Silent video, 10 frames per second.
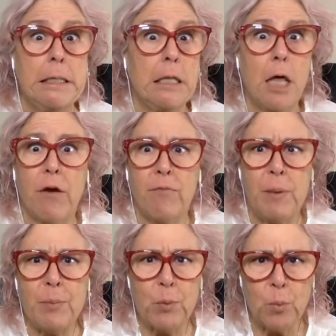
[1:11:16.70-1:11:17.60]
a lot of
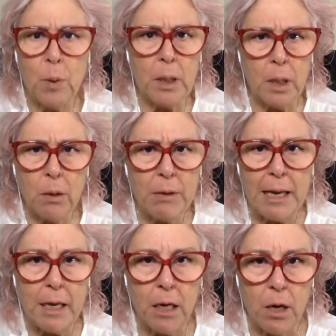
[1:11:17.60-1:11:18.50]
people who want to go
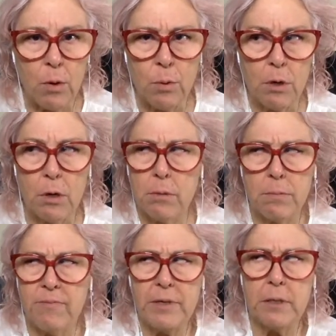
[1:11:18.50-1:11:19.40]
can't go or
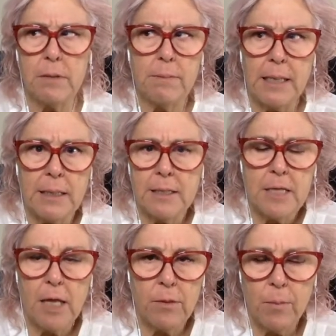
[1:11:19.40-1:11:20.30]
feel like it's
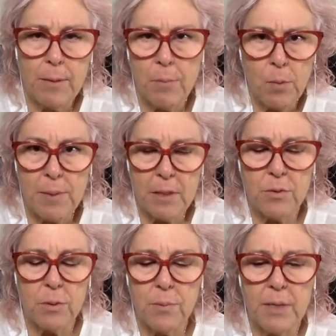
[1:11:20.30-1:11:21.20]
not the right moment
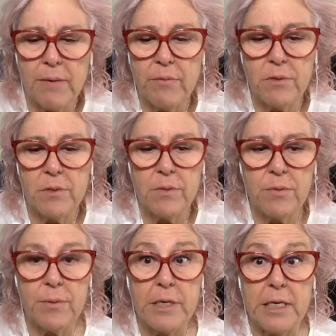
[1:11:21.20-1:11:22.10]
or whatever. So
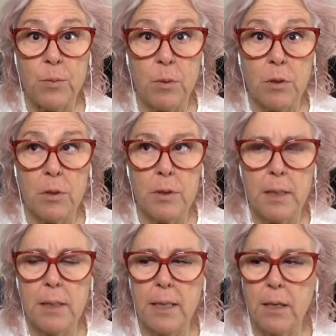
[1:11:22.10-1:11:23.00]
3D world
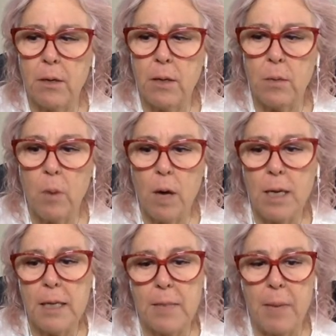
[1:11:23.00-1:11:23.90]
and here and
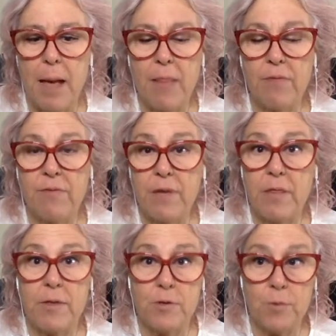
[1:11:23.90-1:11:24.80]
walking the path of
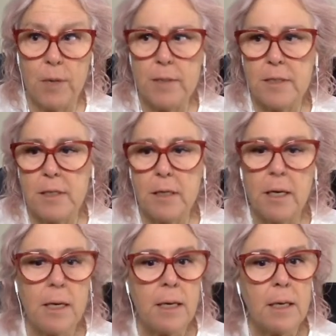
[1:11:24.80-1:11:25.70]
faith and trust and
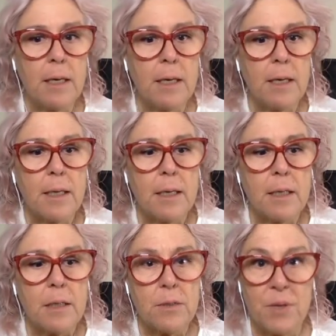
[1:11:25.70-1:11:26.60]

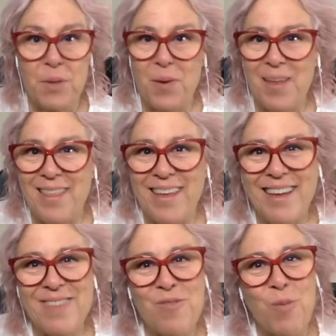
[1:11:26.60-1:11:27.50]
doing the right
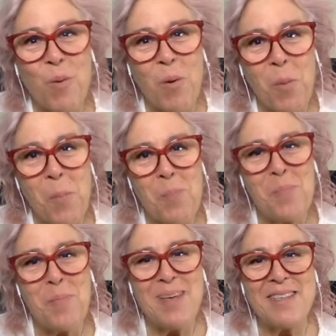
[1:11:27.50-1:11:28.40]
thing for
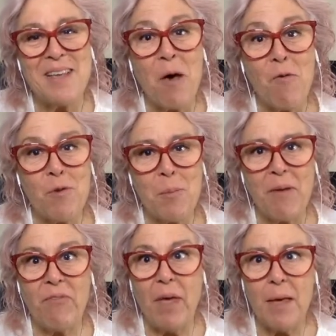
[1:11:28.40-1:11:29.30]
myself and my
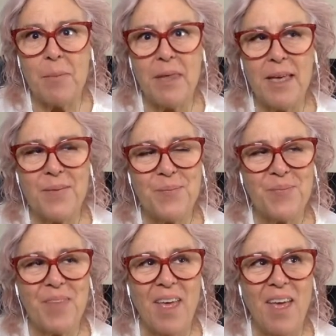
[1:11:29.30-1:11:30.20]
family,
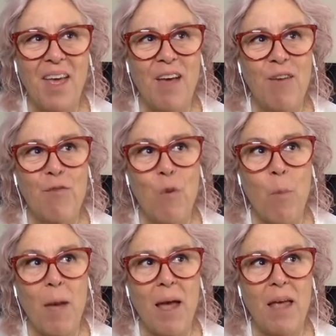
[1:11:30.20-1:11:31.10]
for
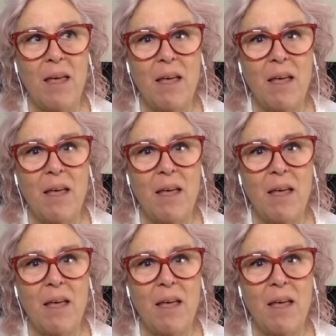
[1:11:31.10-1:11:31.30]
my